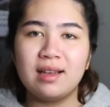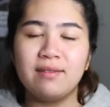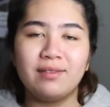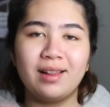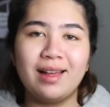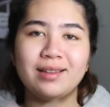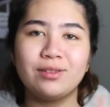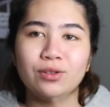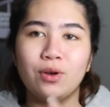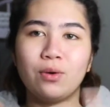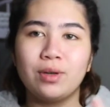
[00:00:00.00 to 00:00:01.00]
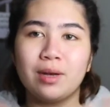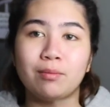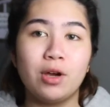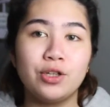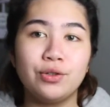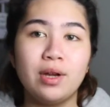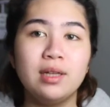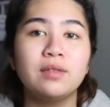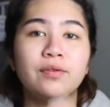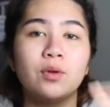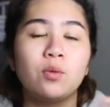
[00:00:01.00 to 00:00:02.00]
I have cleansed, toned, and
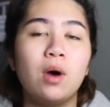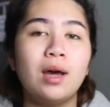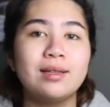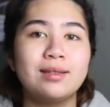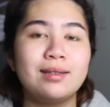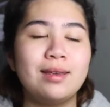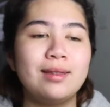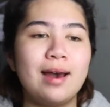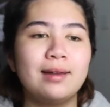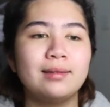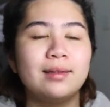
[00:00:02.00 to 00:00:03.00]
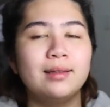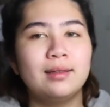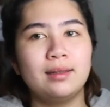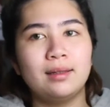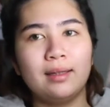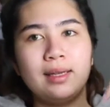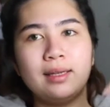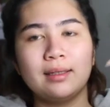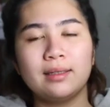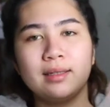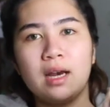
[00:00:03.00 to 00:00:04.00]
moisturized. If you want to see that,
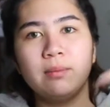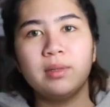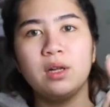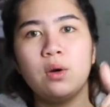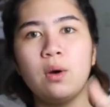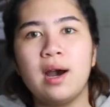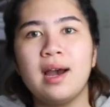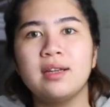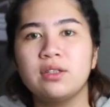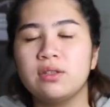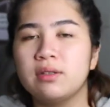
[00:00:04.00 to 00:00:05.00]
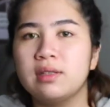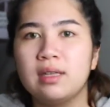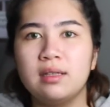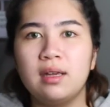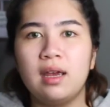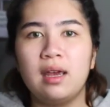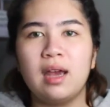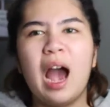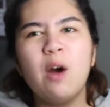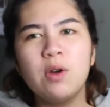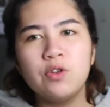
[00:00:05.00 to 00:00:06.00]
link is down below. I just did a
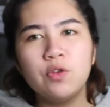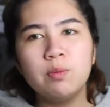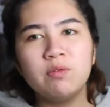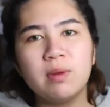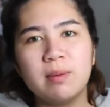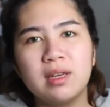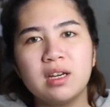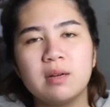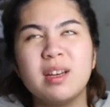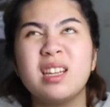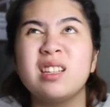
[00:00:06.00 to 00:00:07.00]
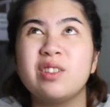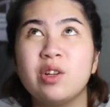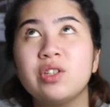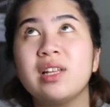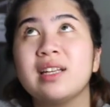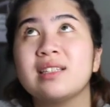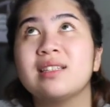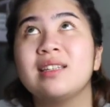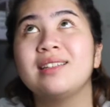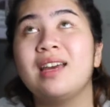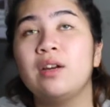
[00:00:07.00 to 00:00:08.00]
how I remove my makeup, and it's also like a
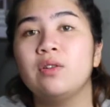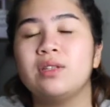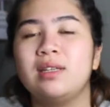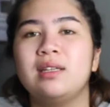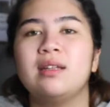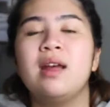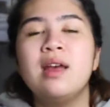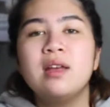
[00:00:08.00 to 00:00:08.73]
skincare routine.